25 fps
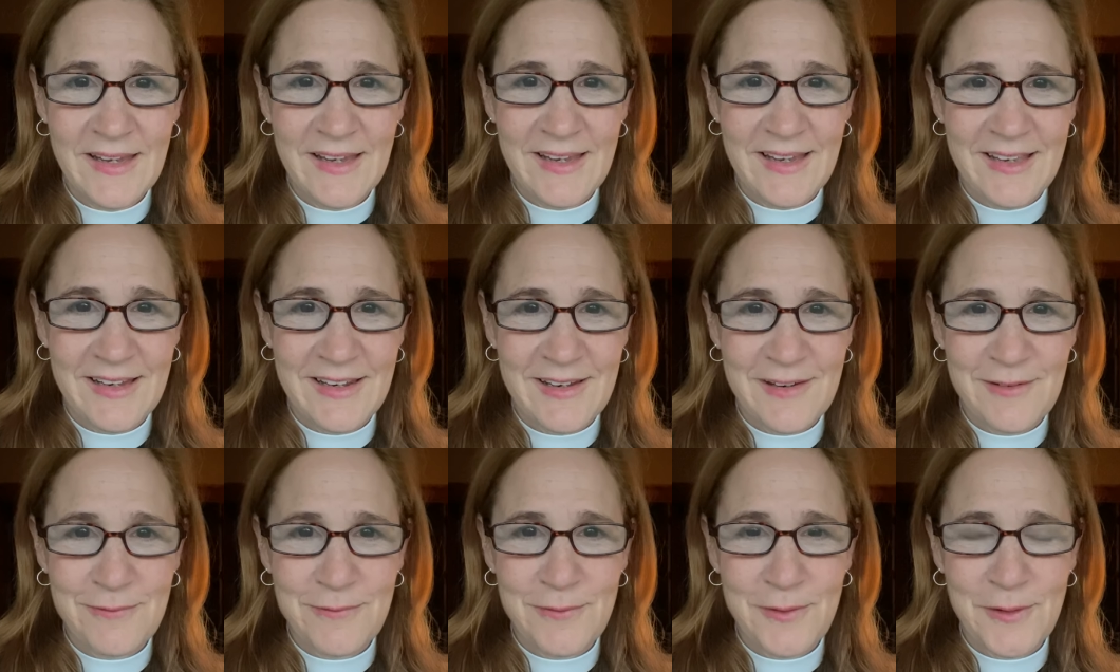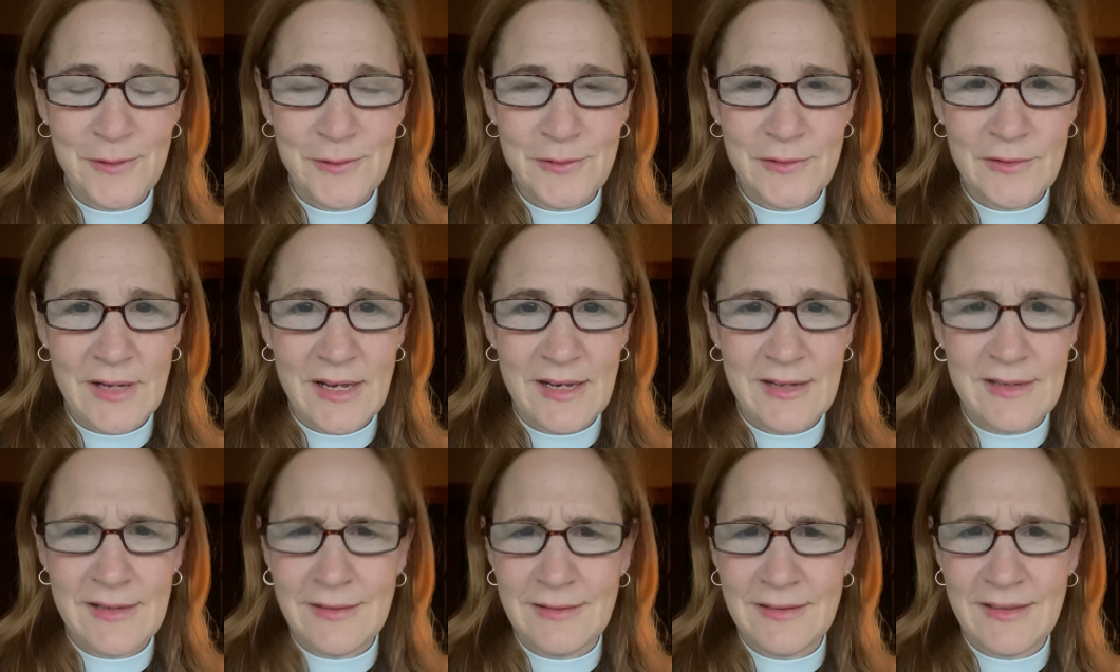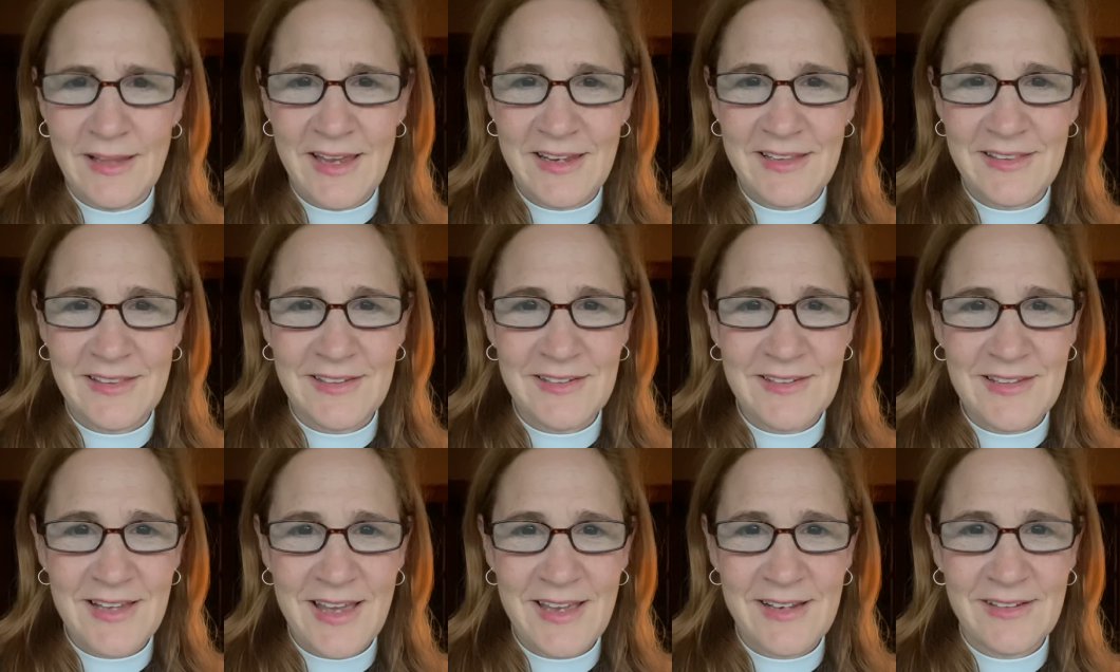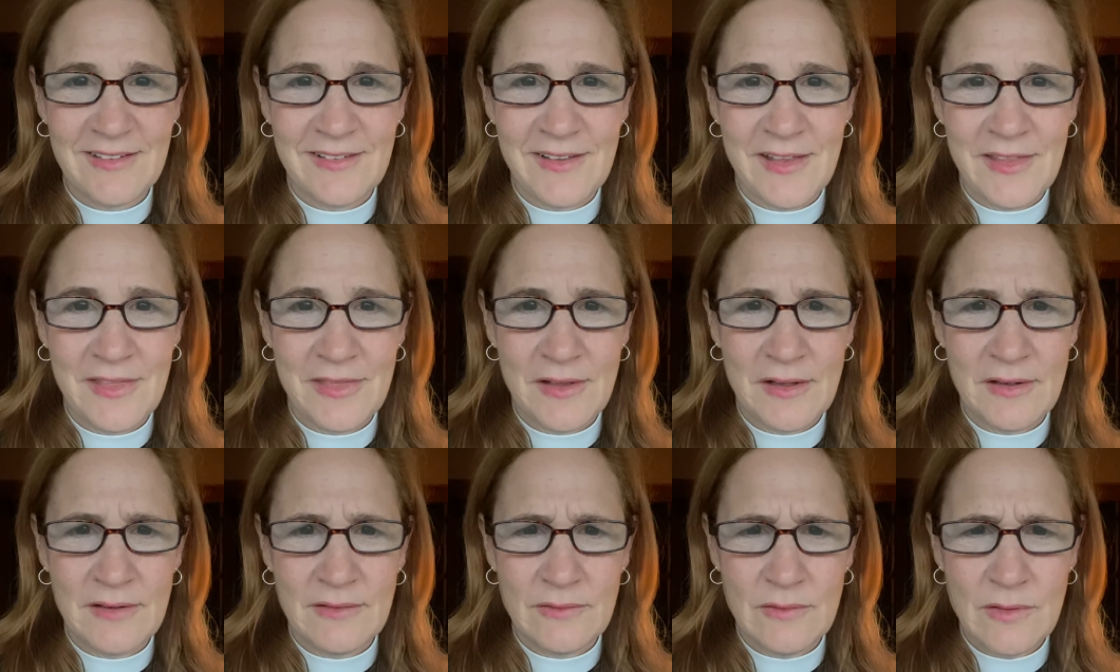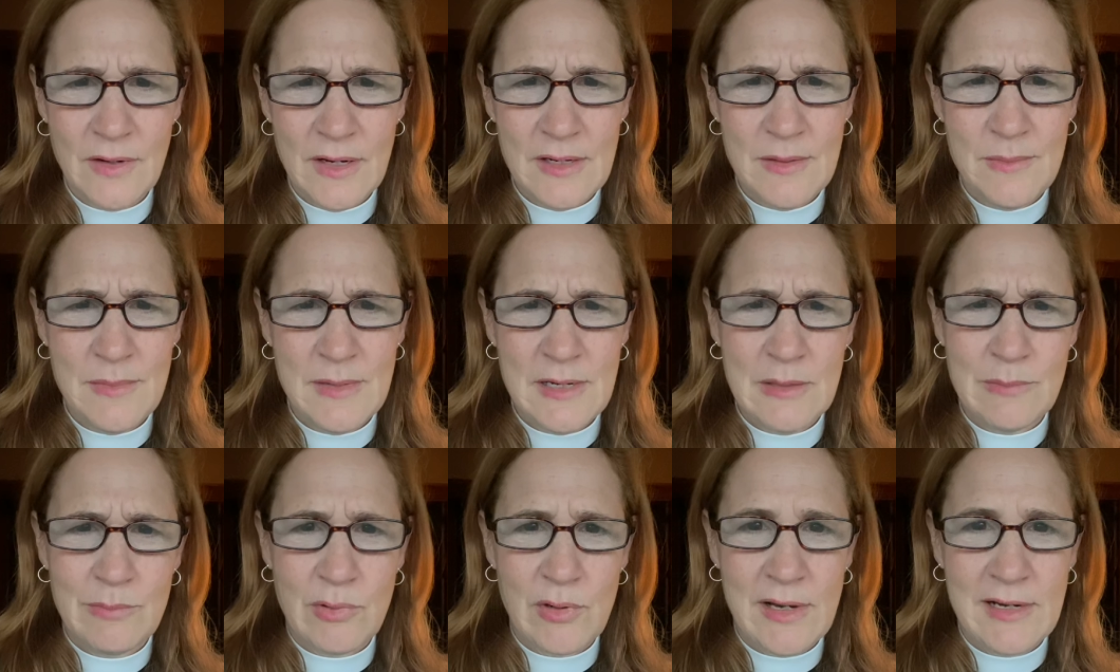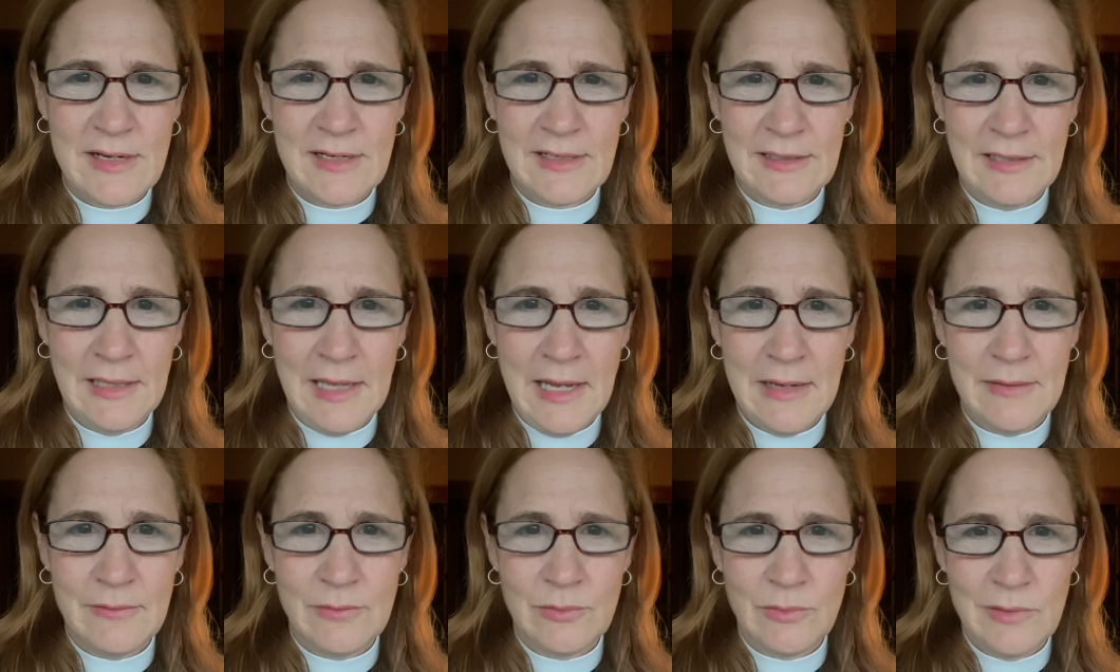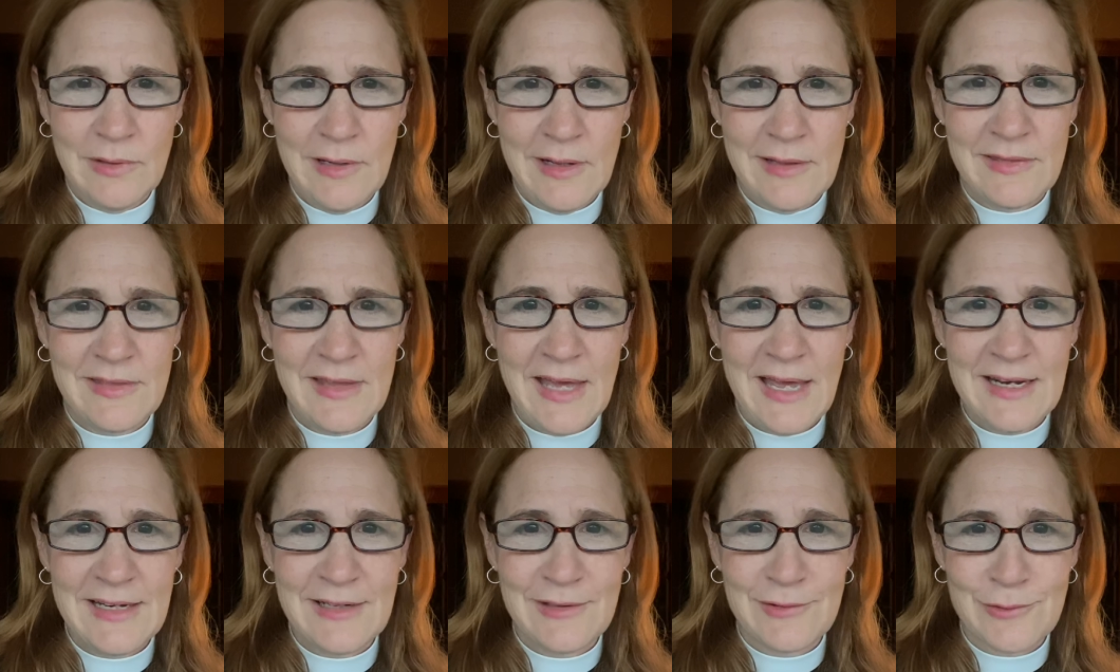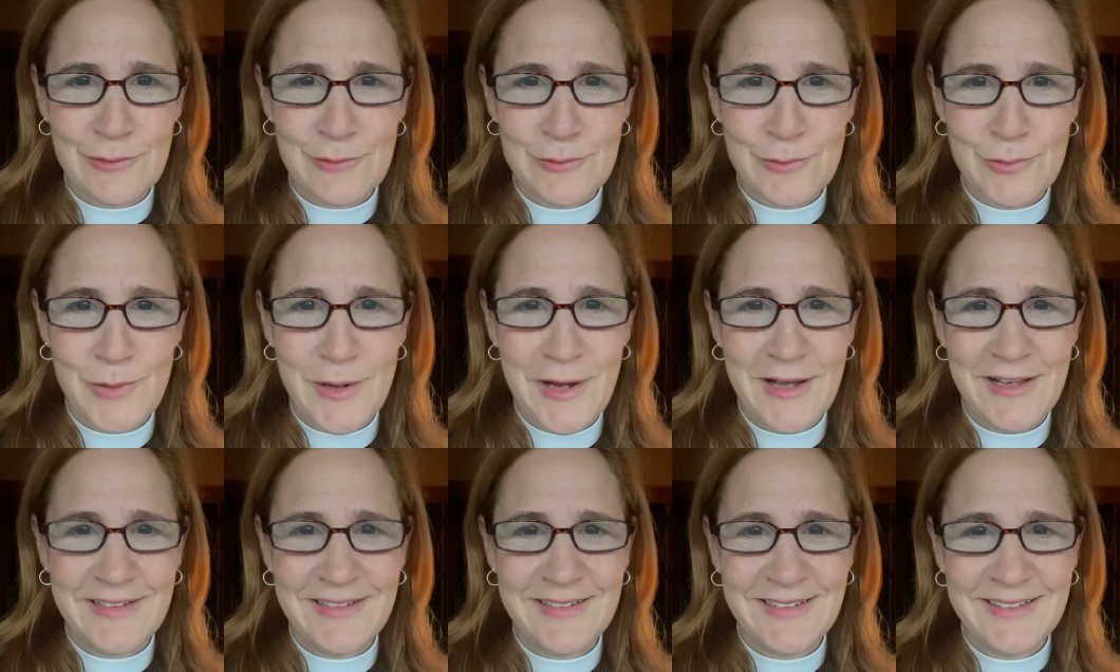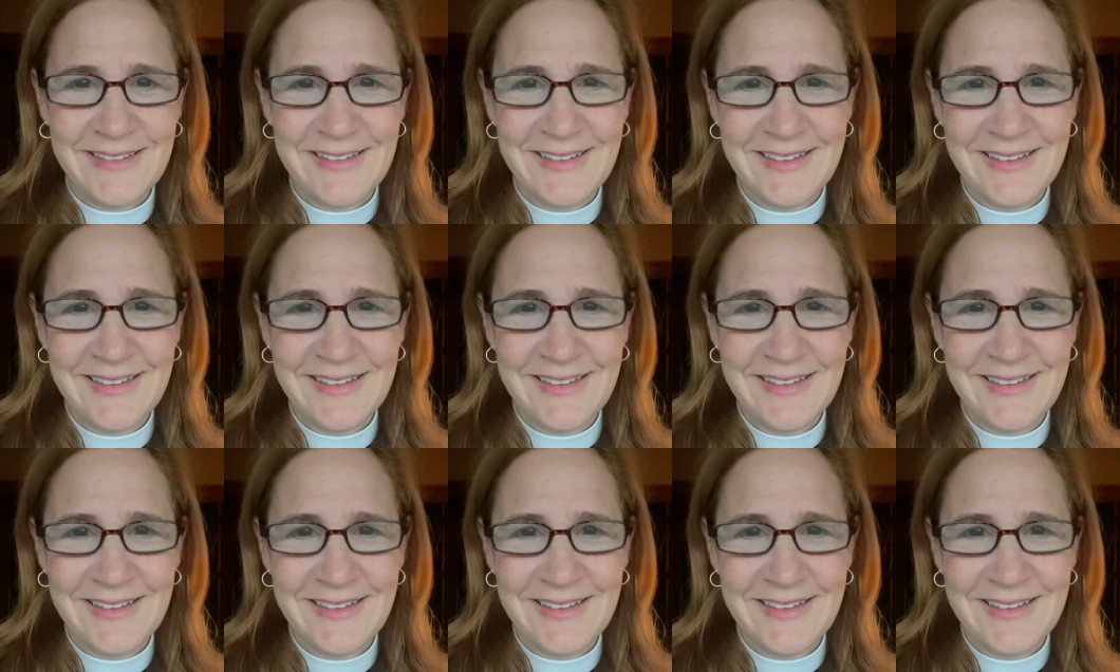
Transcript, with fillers: And at first I didn't like the title. I thought, what do you mean braided lives? We're not that intertwined.